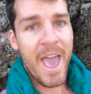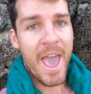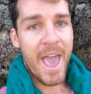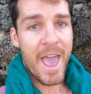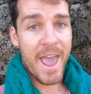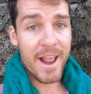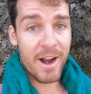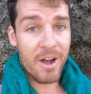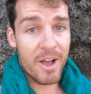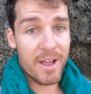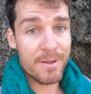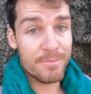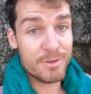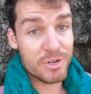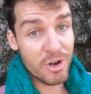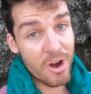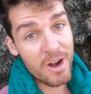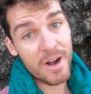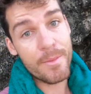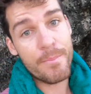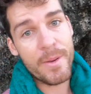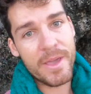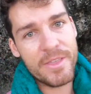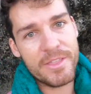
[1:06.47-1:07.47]
And I'm
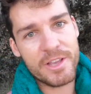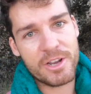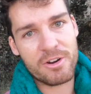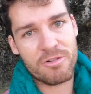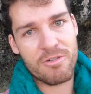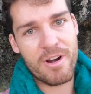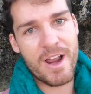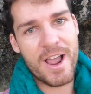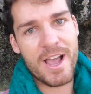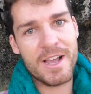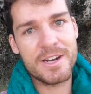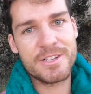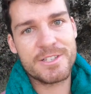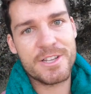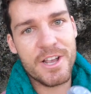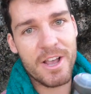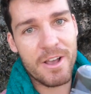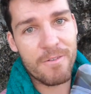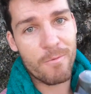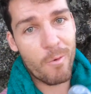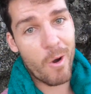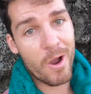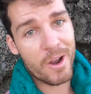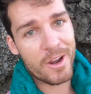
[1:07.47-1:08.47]
trying to beat the crowd. So
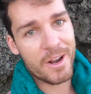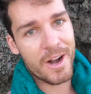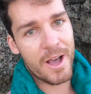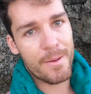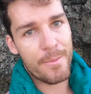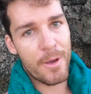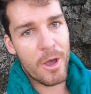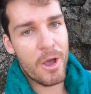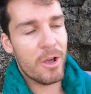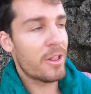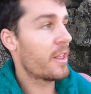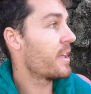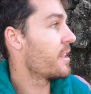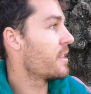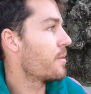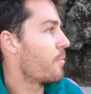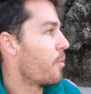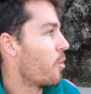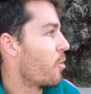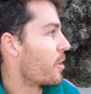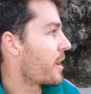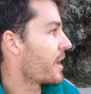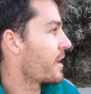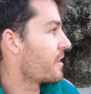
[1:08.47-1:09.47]
I've woken up early in the
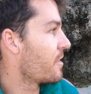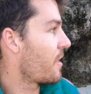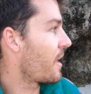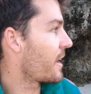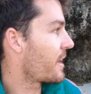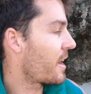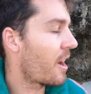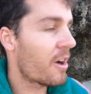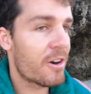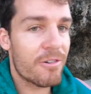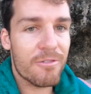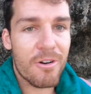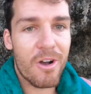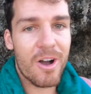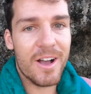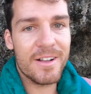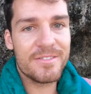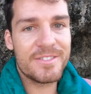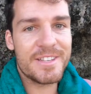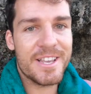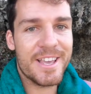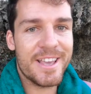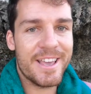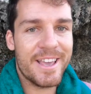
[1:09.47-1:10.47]
morning. Like I
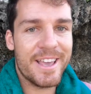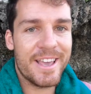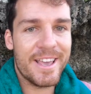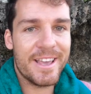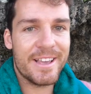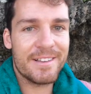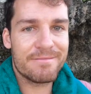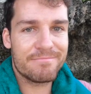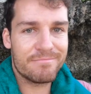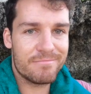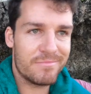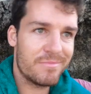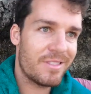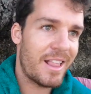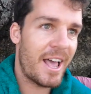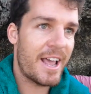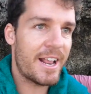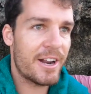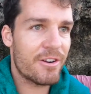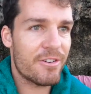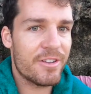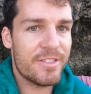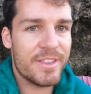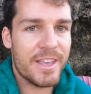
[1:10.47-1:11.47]
arrived here
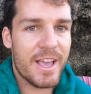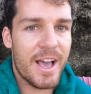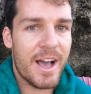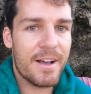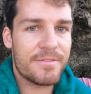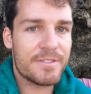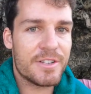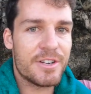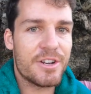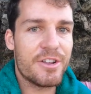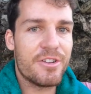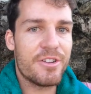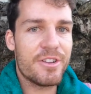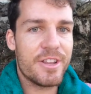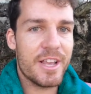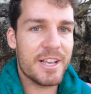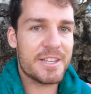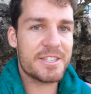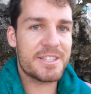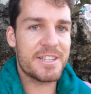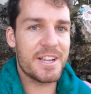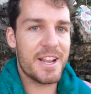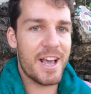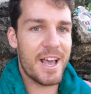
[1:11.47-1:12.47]
later in the afternoon
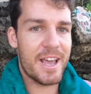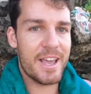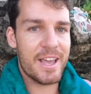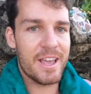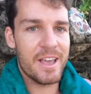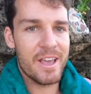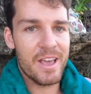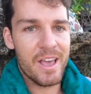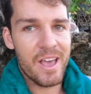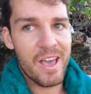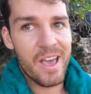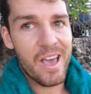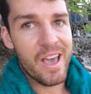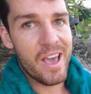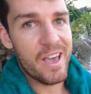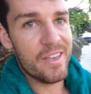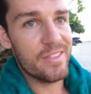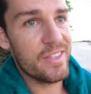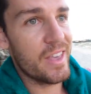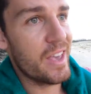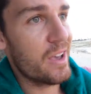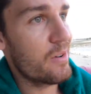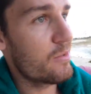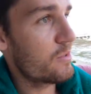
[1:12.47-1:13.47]
yesterday,
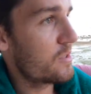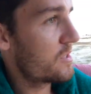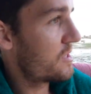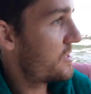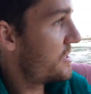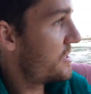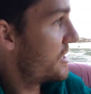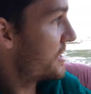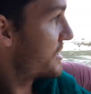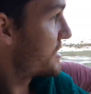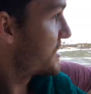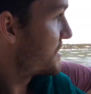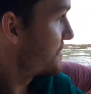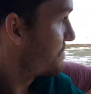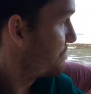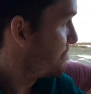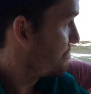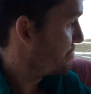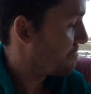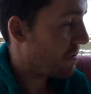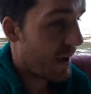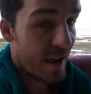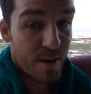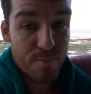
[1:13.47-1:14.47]
and there was just
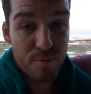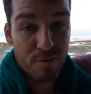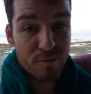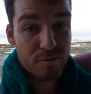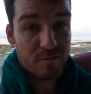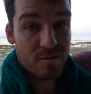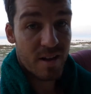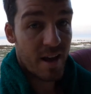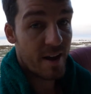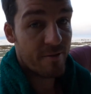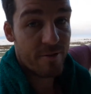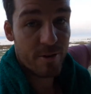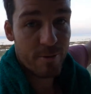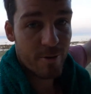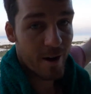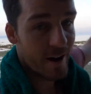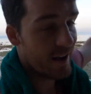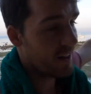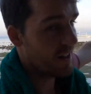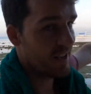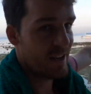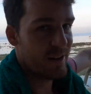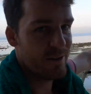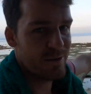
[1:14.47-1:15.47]
people everywhere.
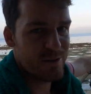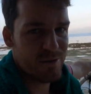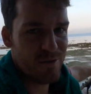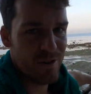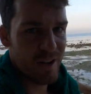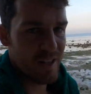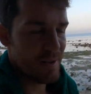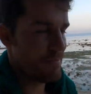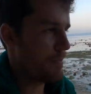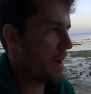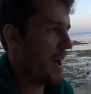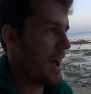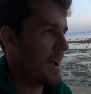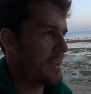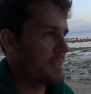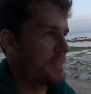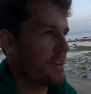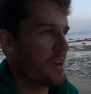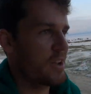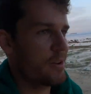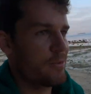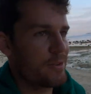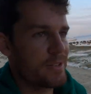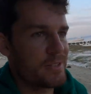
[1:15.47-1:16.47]
Like it was really packed.
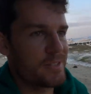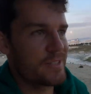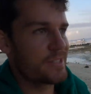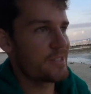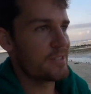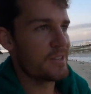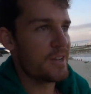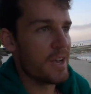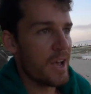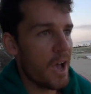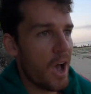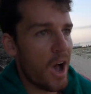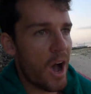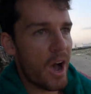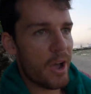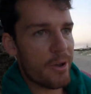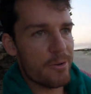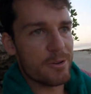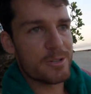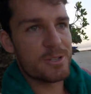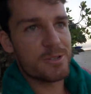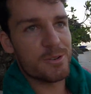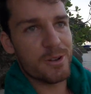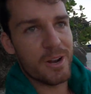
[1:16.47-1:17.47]
I always
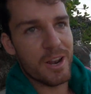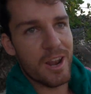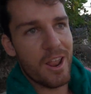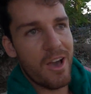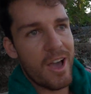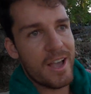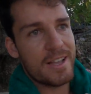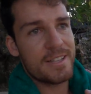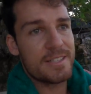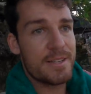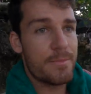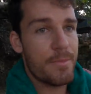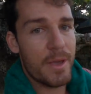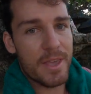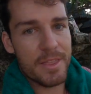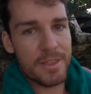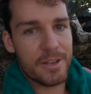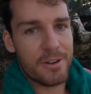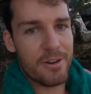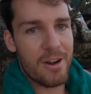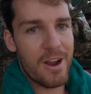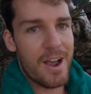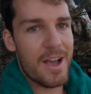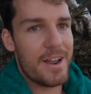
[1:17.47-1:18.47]
sort of like to beat the
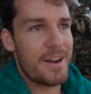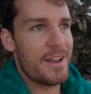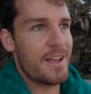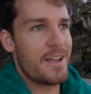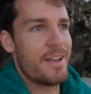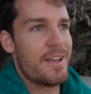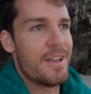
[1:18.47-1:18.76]
crowd.